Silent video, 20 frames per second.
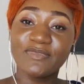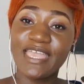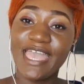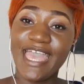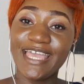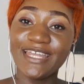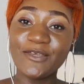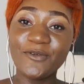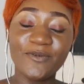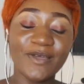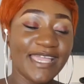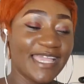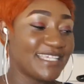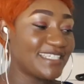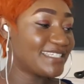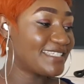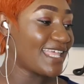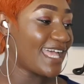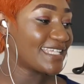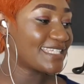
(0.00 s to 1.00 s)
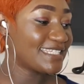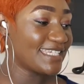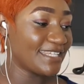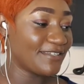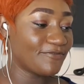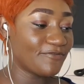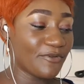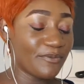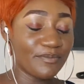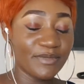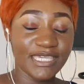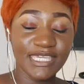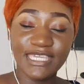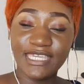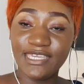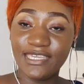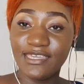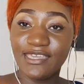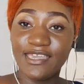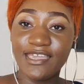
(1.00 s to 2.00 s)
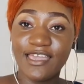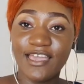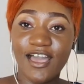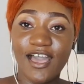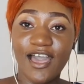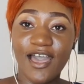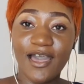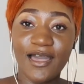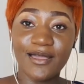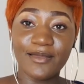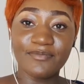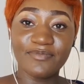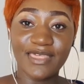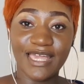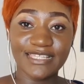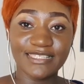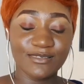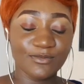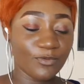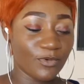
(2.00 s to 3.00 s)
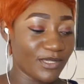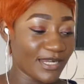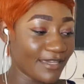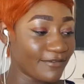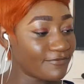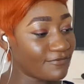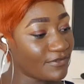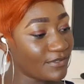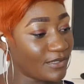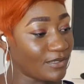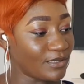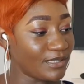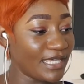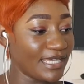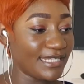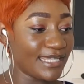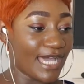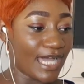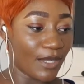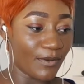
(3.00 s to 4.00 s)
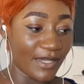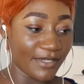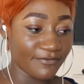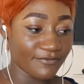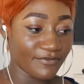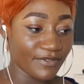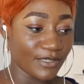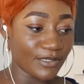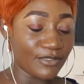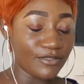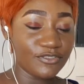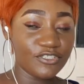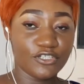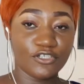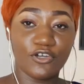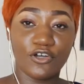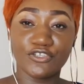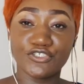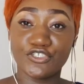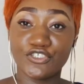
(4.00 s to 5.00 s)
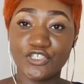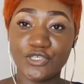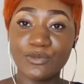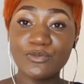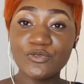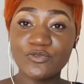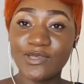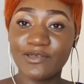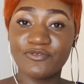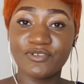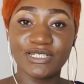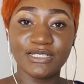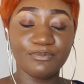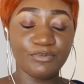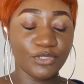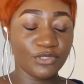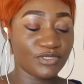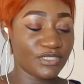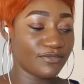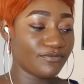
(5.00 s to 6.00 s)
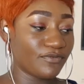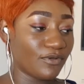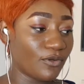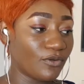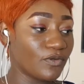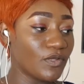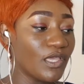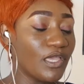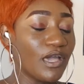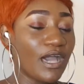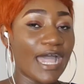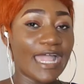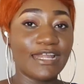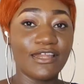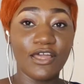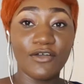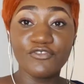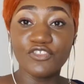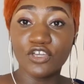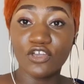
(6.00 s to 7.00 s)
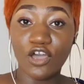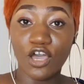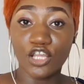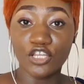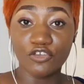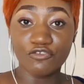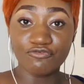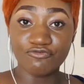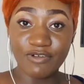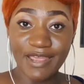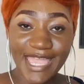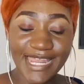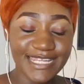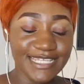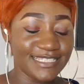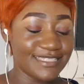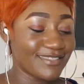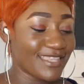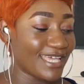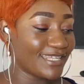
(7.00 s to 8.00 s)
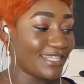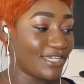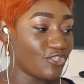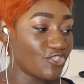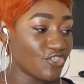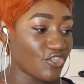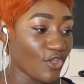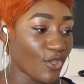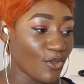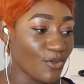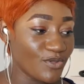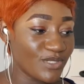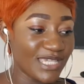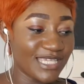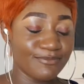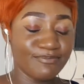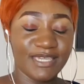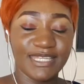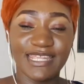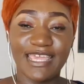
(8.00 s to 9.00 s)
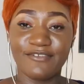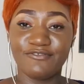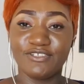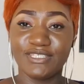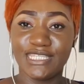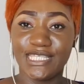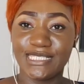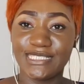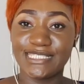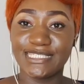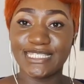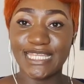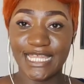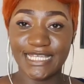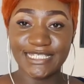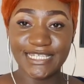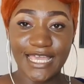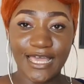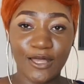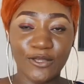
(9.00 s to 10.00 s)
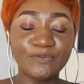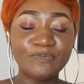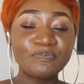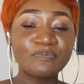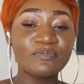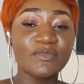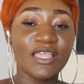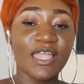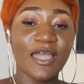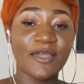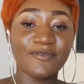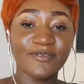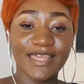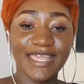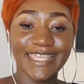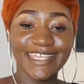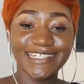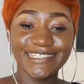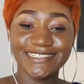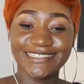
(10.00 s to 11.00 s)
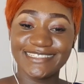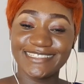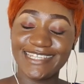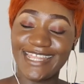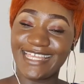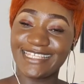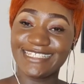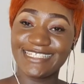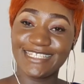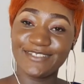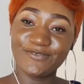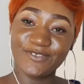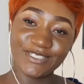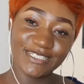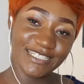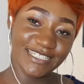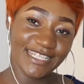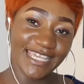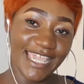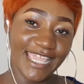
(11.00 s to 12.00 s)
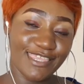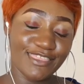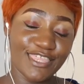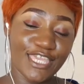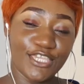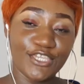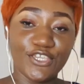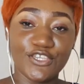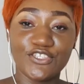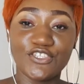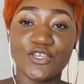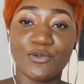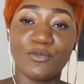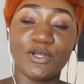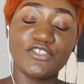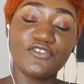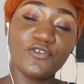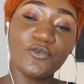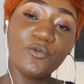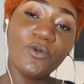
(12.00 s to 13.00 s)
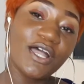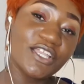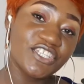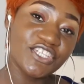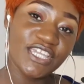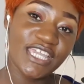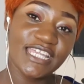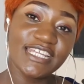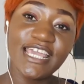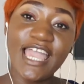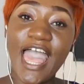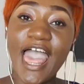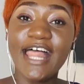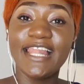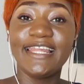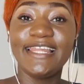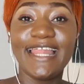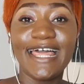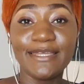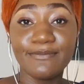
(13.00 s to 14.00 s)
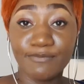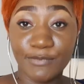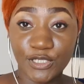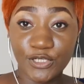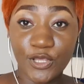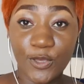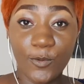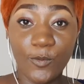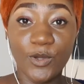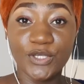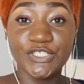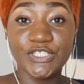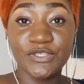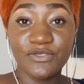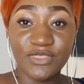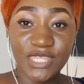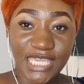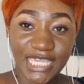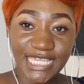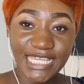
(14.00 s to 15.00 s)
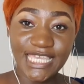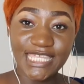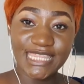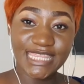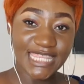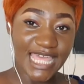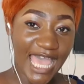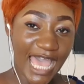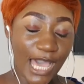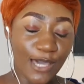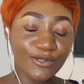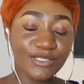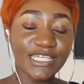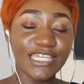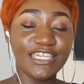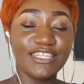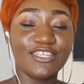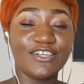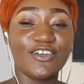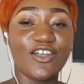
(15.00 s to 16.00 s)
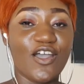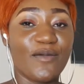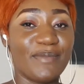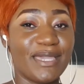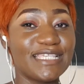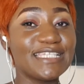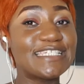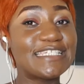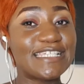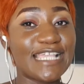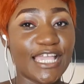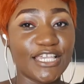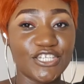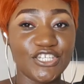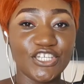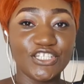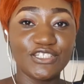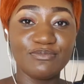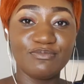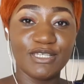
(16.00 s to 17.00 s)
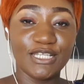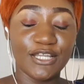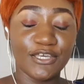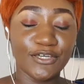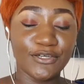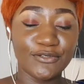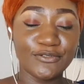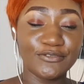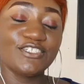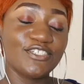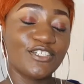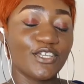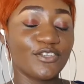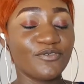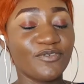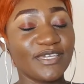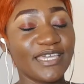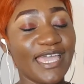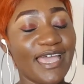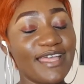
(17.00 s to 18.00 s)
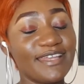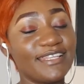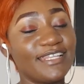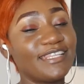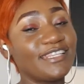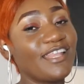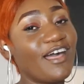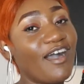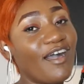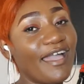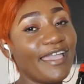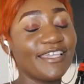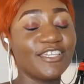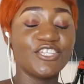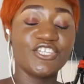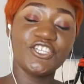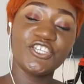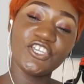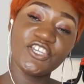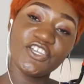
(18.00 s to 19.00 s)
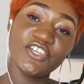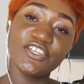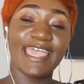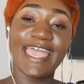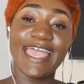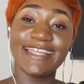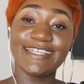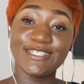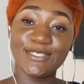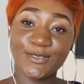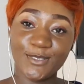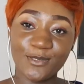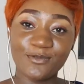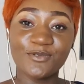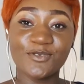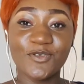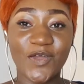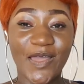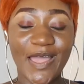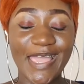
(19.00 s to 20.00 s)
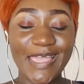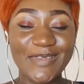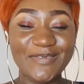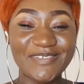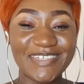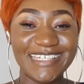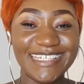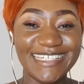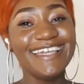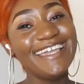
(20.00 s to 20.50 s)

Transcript: Anyways, that's it for me. That's what I feel and how I feel. Your costumes were really beautiful. I love the color red that they chose. It made everything stand out. All right, that's it for today. Thank you so much for watching. Let me know what you think down in the comment section below. Do not forget, like, share, and subscribe.